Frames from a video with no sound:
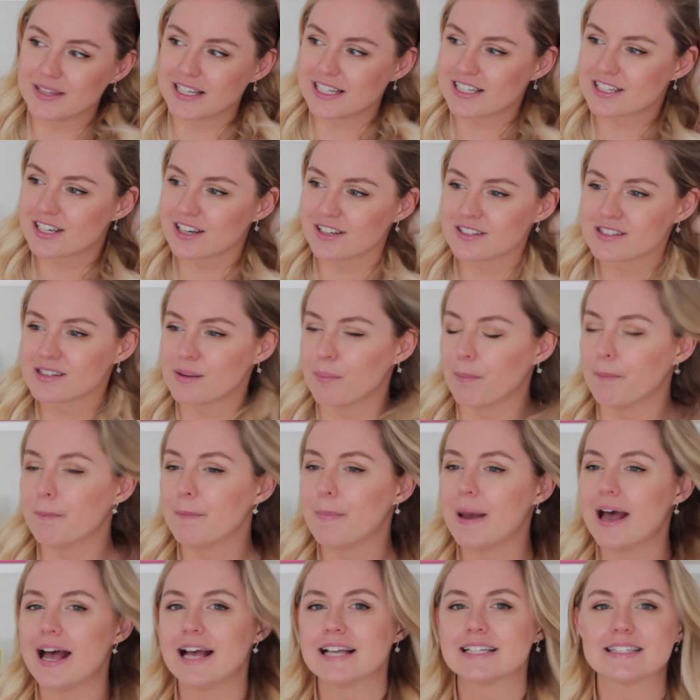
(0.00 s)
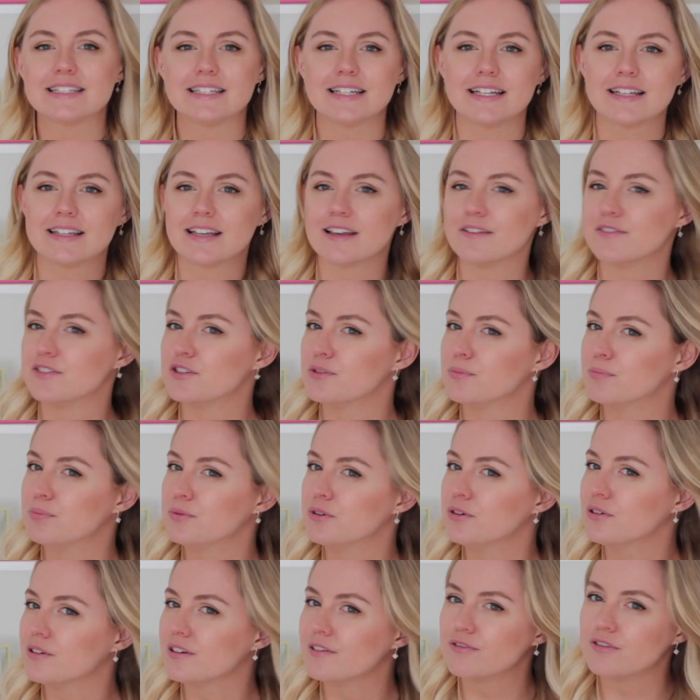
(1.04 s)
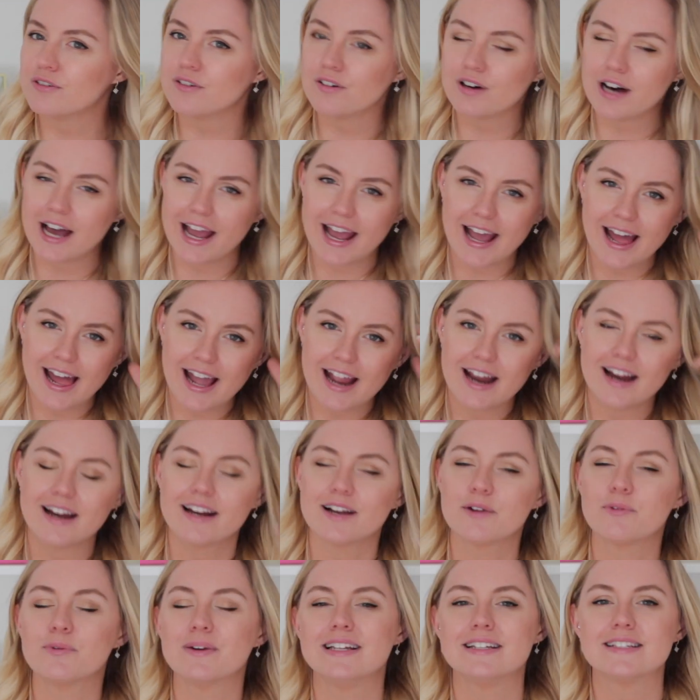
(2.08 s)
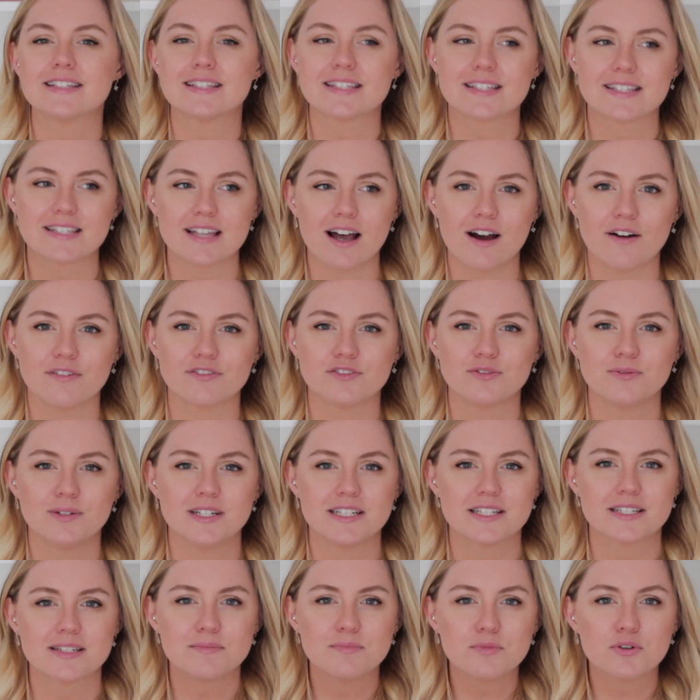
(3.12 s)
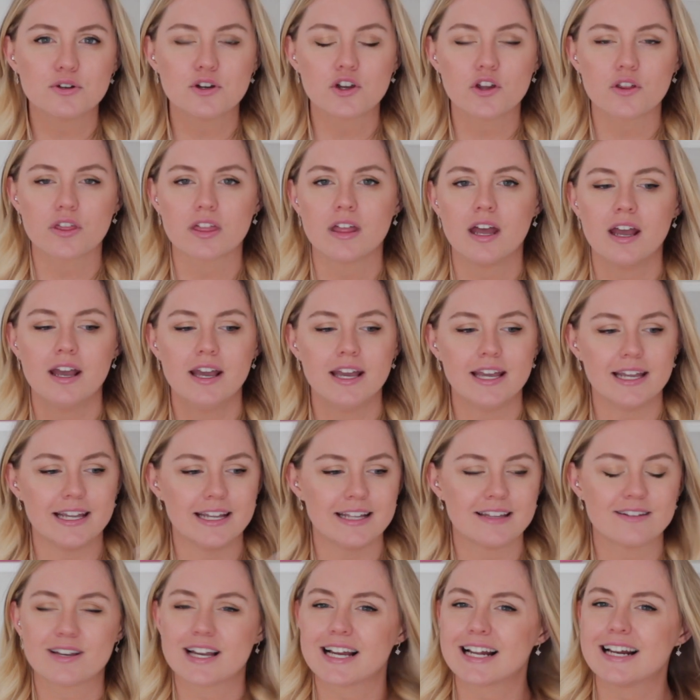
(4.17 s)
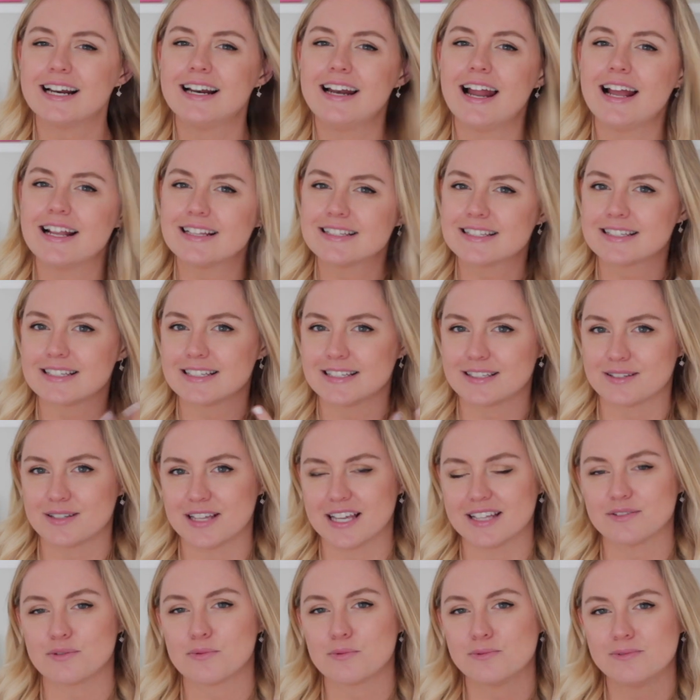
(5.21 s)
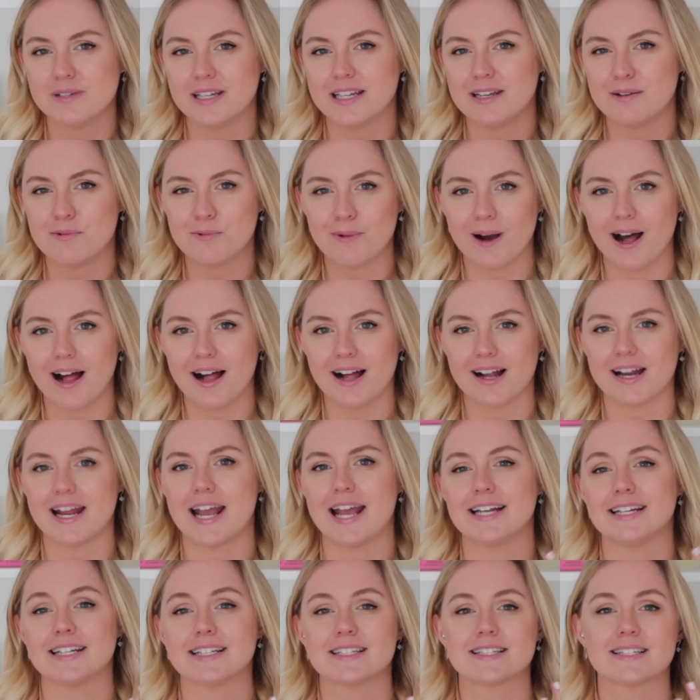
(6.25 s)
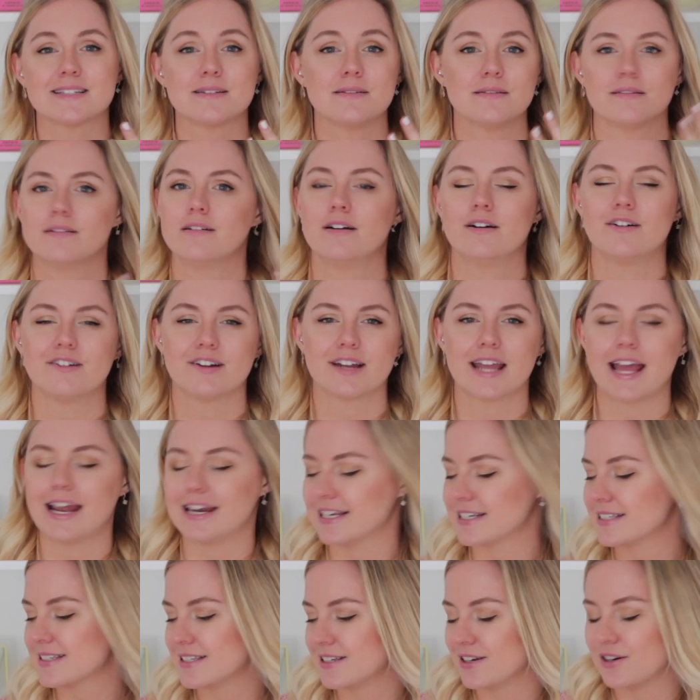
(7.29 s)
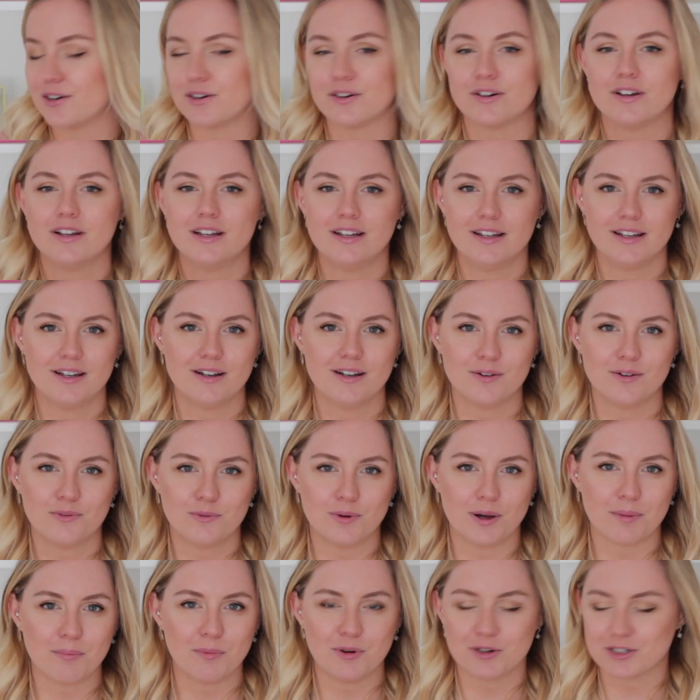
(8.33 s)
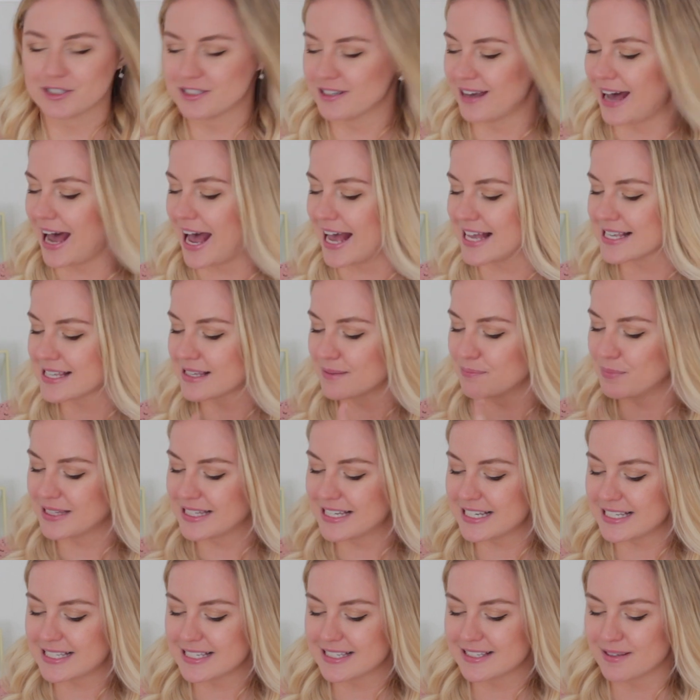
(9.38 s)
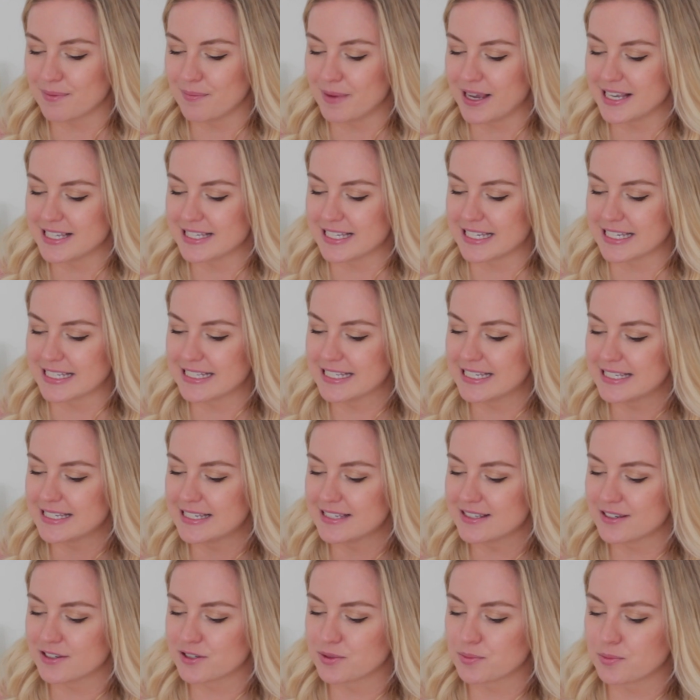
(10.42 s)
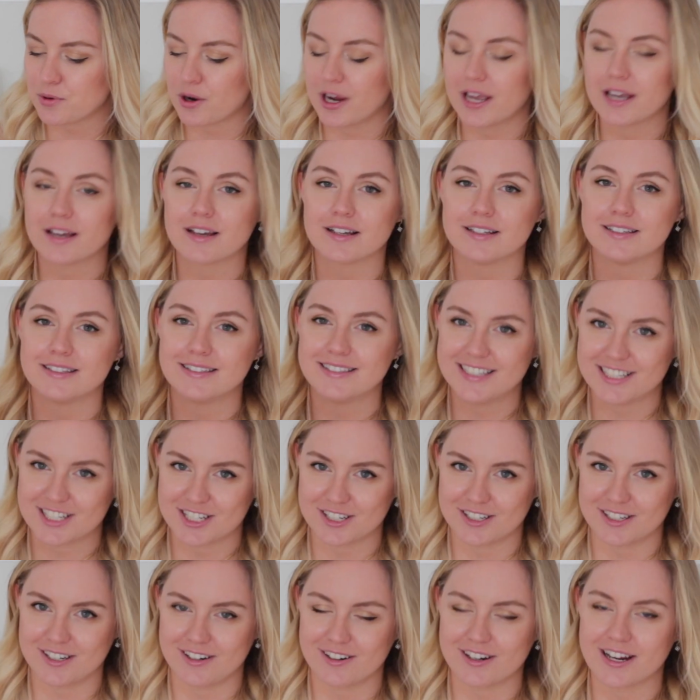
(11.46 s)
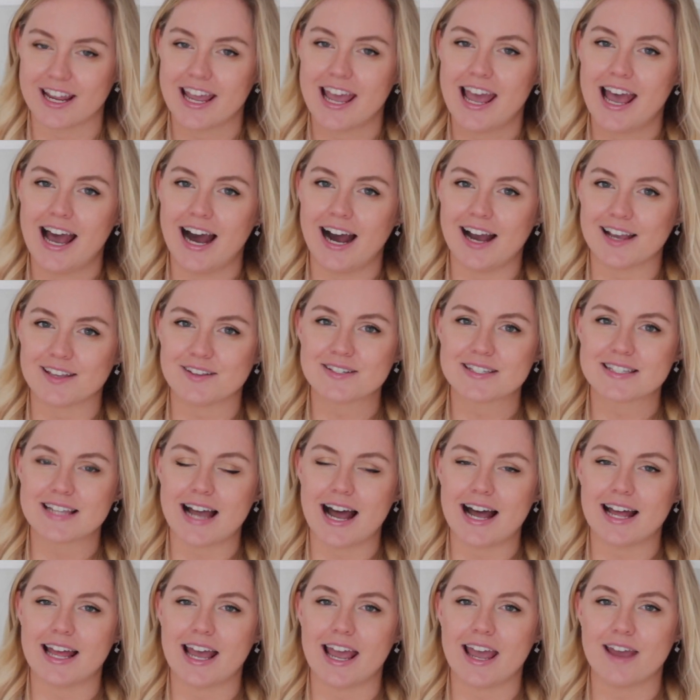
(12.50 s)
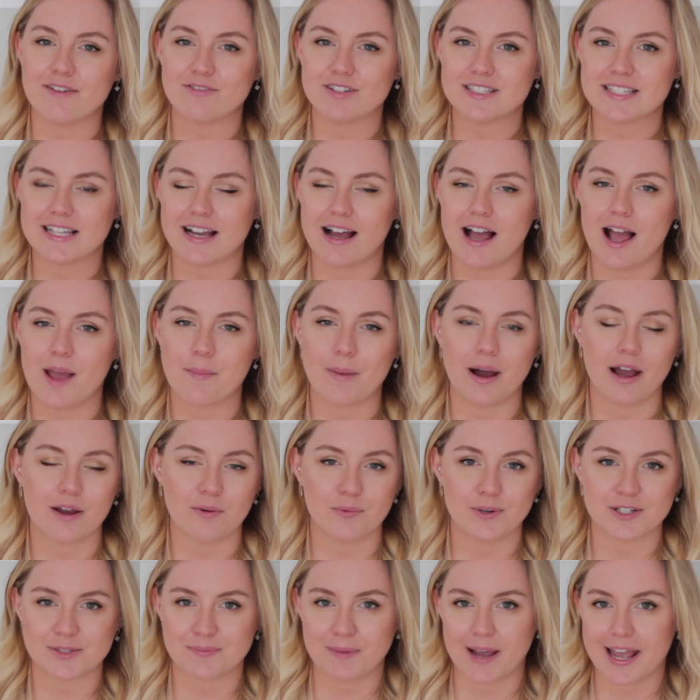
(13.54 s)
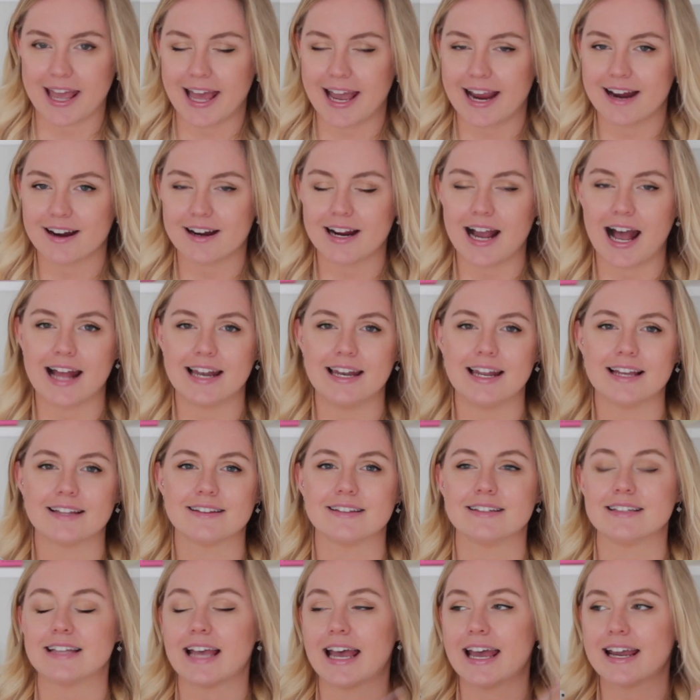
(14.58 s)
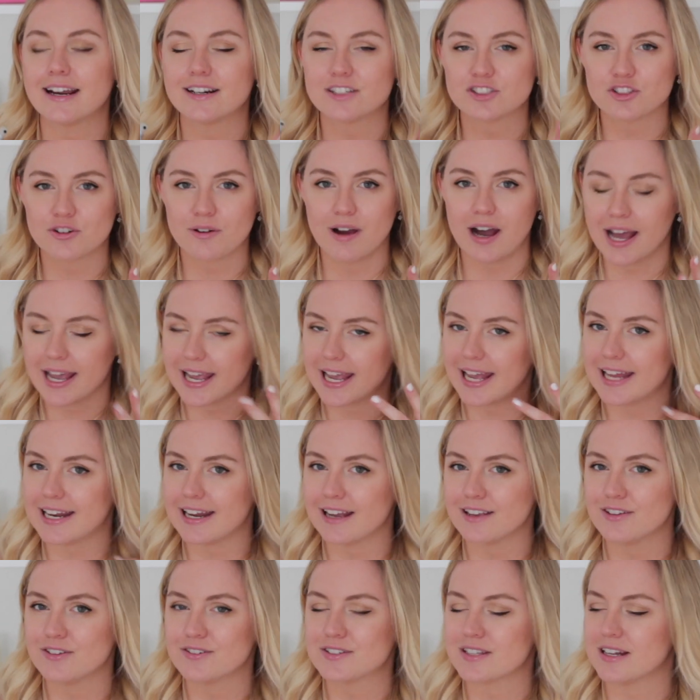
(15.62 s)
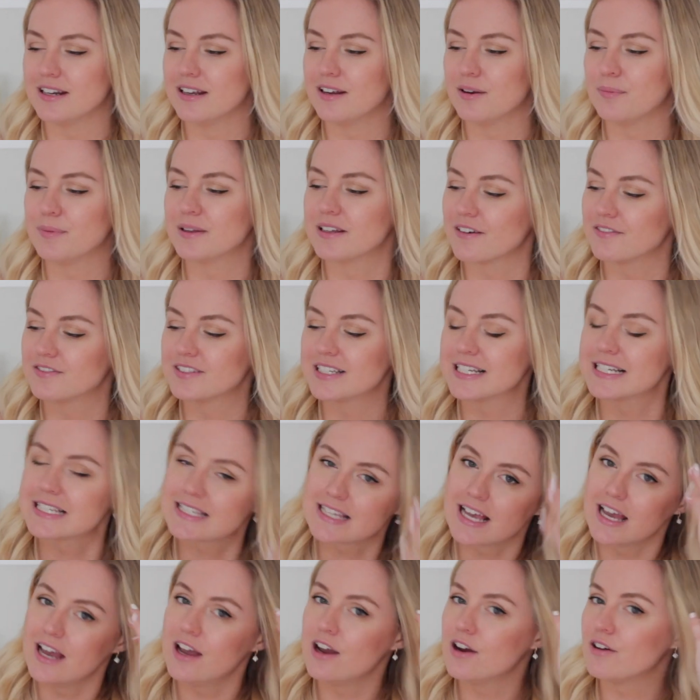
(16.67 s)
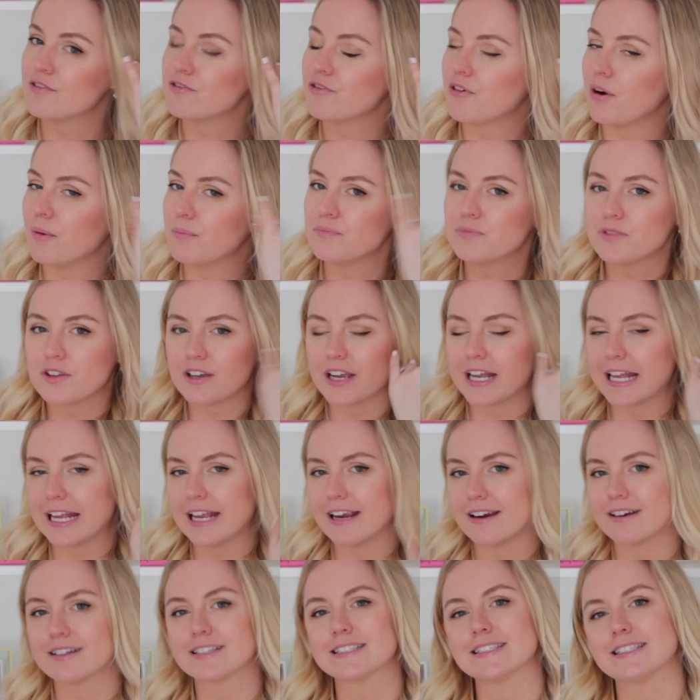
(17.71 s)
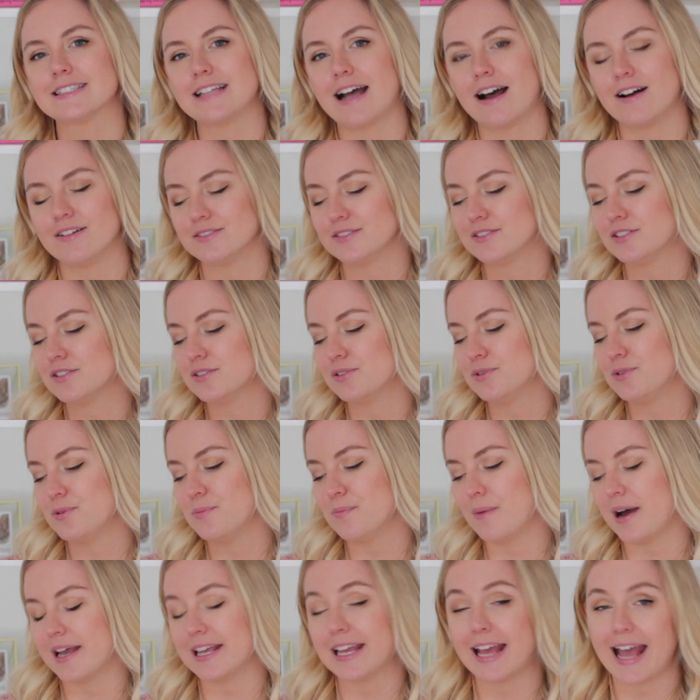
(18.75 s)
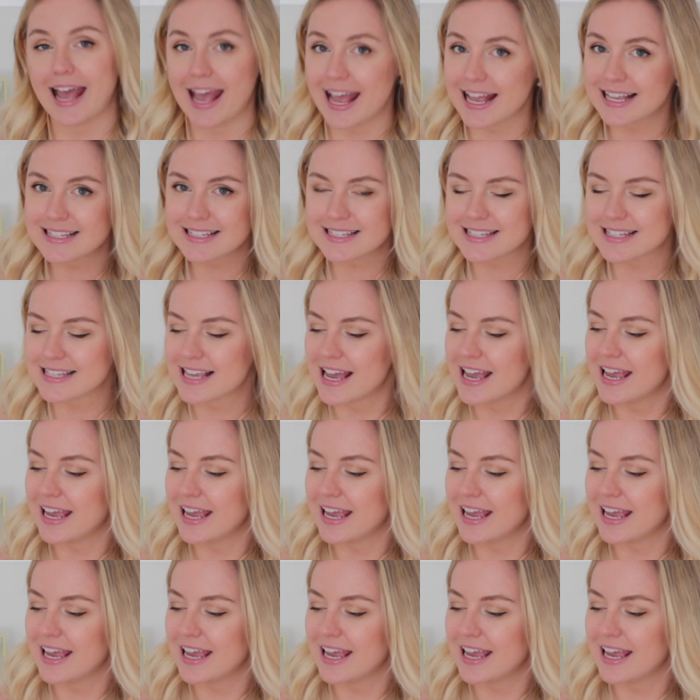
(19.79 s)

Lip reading: It's just the best. It gives you beautiful hair, really soft, really smooth. It cleanses it really well, and it's organic, so what more to ask? But this is amazing. This is a spray conditioner. I use that every time I wash my hair. I let it hair dry, and I use a little bit of this from the hairs down to my ends.